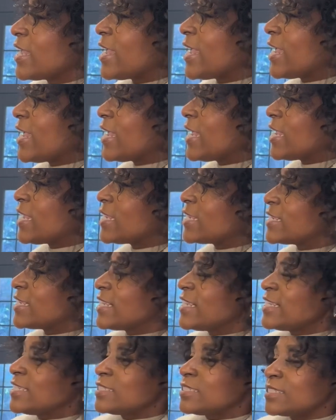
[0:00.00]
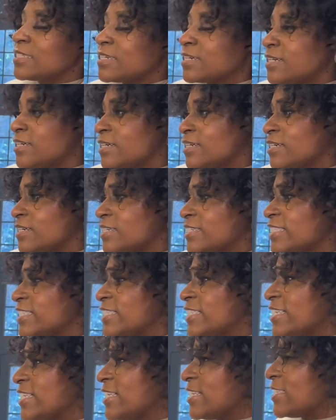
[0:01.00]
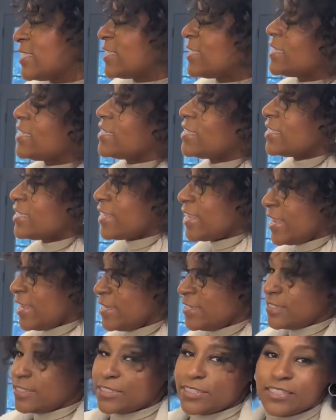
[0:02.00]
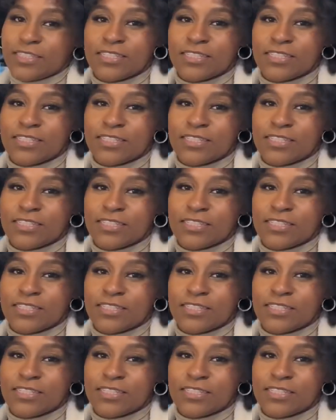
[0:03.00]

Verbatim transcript: And this uh sense is taste.